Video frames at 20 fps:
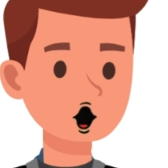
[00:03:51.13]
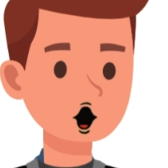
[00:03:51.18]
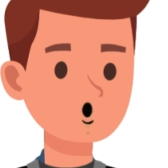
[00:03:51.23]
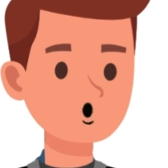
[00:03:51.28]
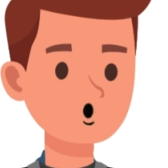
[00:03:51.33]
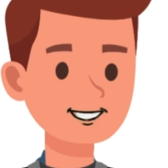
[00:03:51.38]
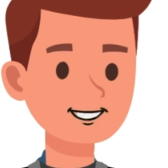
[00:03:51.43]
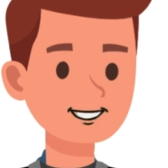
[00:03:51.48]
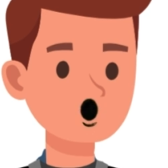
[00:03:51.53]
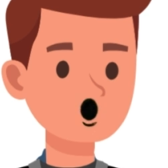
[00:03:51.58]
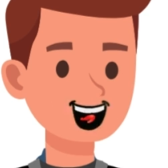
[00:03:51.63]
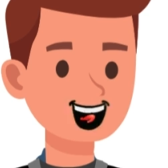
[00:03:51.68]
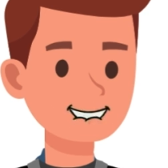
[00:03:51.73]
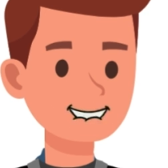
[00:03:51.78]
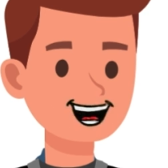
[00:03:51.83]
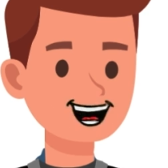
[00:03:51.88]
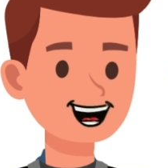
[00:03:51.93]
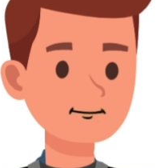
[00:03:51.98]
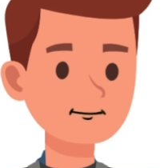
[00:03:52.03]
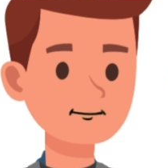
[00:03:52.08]
The next
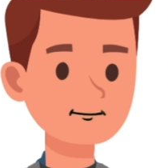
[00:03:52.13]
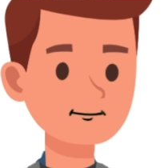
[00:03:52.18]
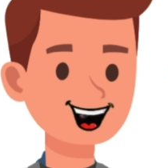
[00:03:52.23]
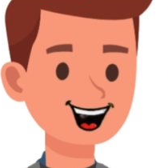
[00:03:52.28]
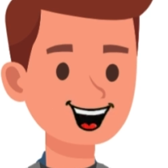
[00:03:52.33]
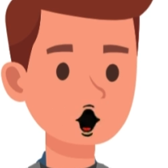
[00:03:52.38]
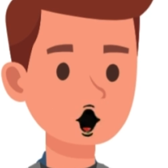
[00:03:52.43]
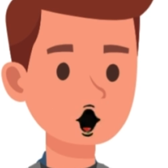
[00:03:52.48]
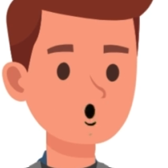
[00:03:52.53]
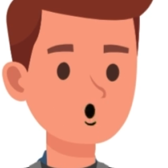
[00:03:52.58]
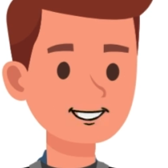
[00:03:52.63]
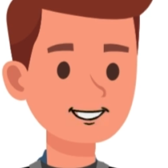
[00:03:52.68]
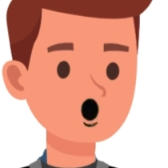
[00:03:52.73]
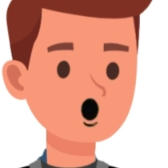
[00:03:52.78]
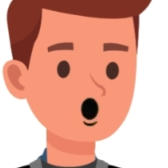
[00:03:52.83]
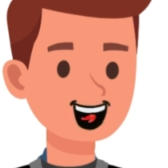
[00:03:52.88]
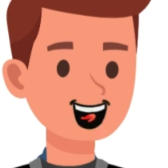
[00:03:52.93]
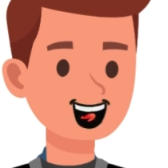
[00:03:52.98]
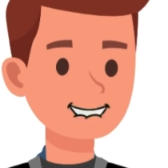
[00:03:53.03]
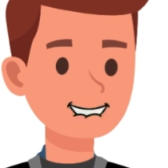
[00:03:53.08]
example involves
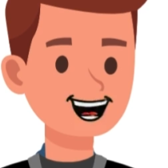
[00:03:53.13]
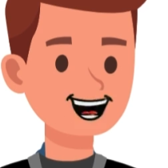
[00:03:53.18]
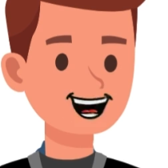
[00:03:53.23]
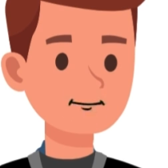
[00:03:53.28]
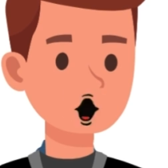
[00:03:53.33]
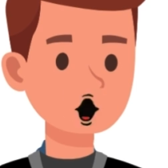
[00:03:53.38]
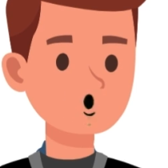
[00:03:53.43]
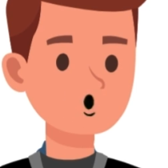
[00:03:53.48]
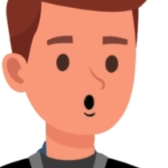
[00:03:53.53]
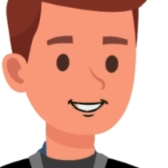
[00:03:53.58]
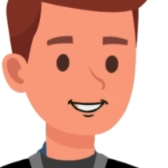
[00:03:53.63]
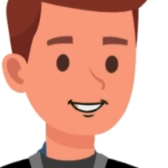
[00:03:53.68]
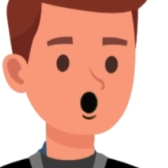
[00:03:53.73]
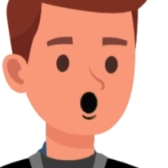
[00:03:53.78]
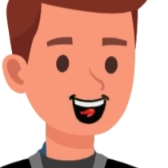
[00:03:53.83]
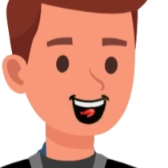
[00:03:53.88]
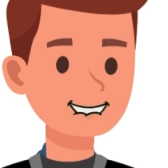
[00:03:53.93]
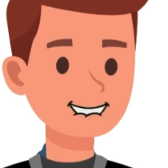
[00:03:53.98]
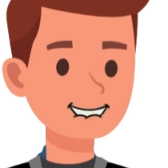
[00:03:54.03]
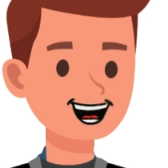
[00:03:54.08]
both addition and
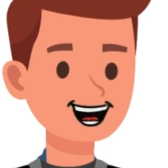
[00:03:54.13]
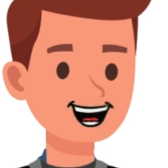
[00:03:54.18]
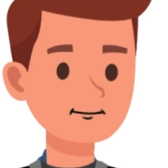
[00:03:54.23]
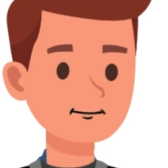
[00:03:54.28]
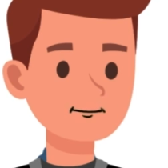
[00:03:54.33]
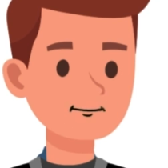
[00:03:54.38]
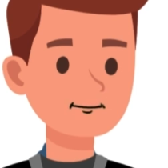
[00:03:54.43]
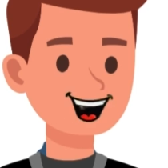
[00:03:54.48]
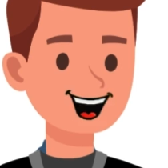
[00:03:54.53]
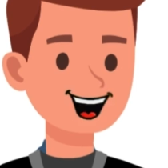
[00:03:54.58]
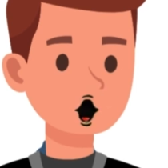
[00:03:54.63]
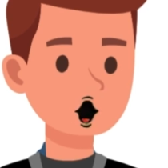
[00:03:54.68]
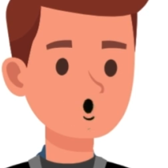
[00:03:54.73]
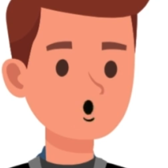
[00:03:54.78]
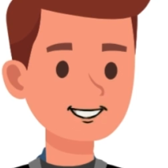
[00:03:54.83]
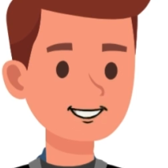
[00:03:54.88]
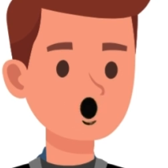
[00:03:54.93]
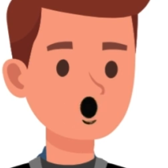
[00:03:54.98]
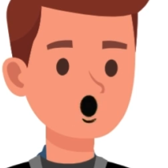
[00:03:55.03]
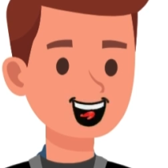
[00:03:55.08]
subtraction in one
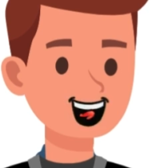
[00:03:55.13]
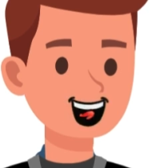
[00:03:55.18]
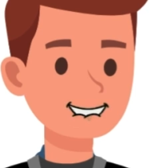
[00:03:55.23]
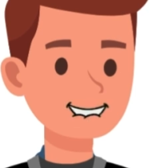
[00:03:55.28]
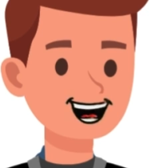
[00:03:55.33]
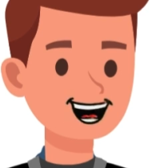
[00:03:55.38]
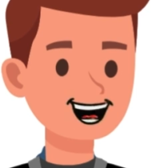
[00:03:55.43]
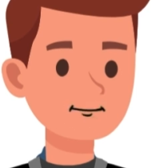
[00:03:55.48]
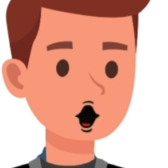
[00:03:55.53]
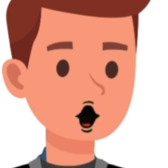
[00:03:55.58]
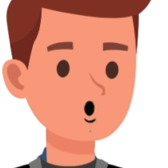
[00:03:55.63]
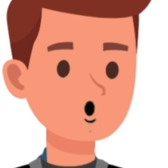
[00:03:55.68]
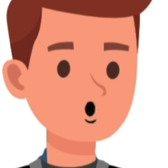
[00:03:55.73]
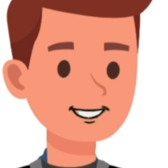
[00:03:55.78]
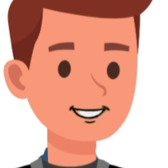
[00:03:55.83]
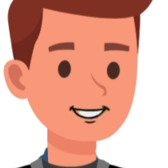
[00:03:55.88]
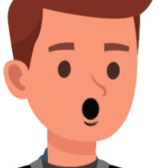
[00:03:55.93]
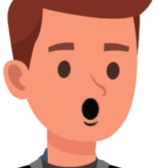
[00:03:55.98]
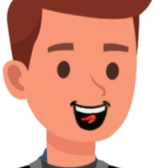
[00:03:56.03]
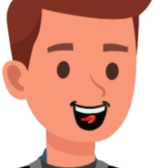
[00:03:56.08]
problem.
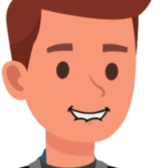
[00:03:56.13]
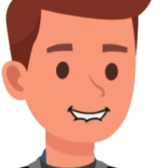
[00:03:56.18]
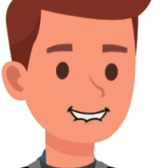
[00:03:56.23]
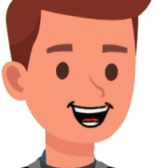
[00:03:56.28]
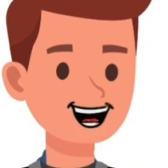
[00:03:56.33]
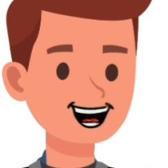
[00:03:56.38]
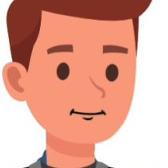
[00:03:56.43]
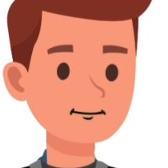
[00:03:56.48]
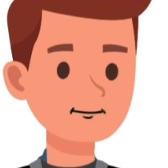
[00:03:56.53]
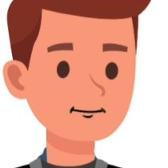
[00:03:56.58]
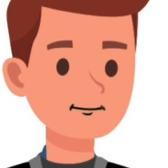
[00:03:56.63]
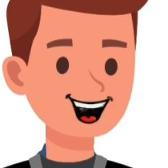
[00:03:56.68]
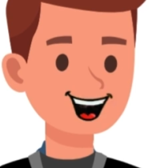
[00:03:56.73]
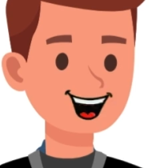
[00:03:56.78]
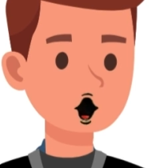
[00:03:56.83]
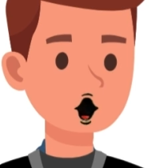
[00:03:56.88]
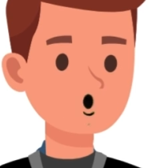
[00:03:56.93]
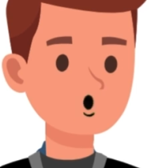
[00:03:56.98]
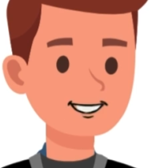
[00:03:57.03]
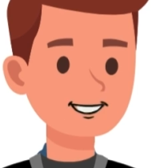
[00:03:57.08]
Let's try 9
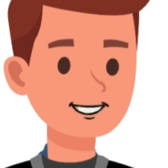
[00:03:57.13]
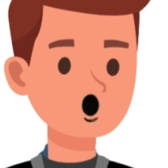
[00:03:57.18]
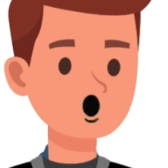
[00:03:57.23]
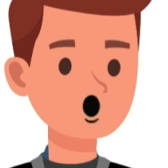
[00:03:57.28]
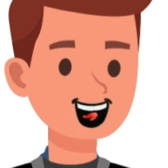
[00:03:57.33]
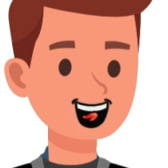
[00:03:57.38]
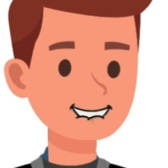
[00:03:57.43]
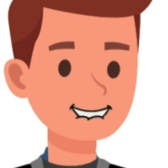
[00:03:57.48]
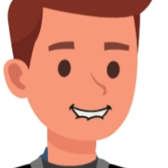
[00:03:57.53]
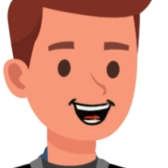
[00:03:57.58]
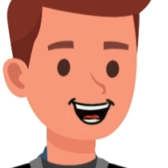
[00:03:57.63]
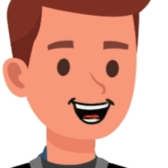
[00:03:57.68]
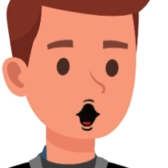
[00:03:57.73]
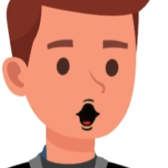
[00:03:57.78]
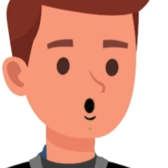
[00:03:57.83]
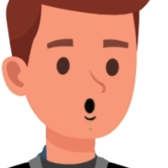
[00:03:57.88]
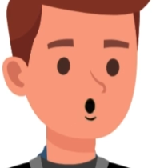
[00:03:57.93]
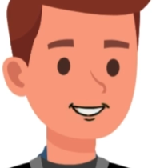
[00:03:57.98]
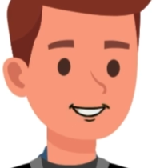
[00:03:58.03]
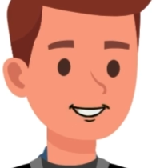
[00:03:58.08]
minus 1 minus 2
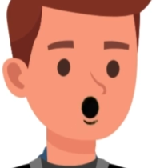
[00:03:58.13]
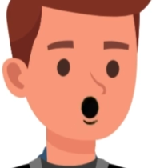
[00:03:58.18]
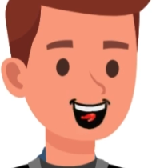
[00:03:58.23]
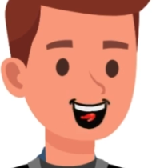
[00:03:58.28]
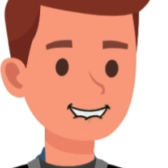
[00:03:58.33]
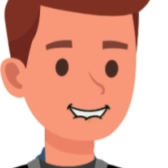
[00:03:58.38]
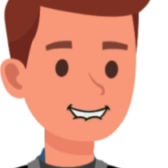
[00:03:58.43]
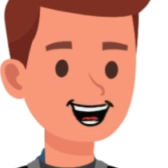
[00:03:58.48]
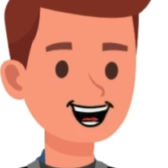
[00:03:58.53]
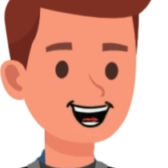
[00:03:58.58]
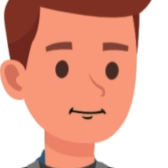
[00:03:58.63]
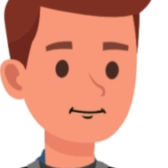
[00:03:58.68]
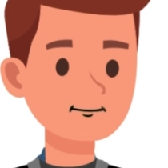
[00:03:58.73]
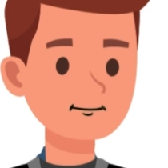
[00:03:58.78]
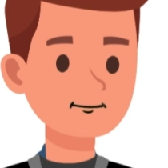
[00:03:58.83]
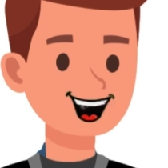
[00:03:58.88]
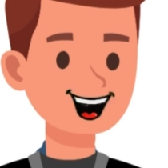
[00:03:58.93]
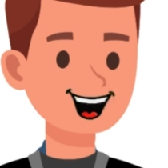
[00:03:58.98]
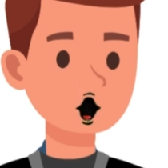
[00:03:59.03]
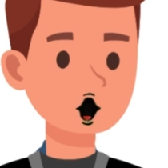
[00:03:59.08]
minus 1 plus 4
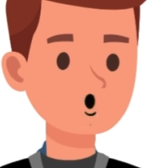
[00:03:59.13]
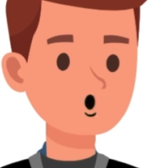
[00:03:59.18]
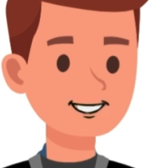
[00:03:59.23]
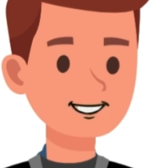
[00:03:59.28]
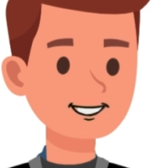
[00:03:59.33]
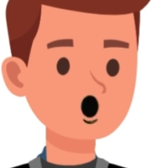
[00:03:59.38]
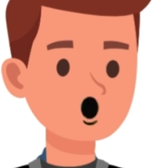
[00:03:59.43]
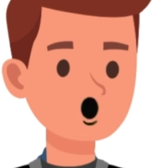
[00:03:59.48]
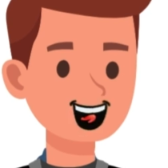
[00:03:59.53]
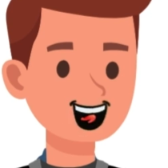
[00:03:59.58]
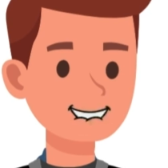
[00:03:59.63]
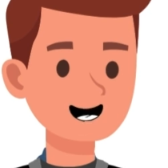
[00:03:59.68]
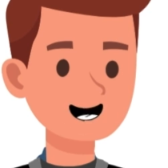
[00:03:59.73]
on the abacus.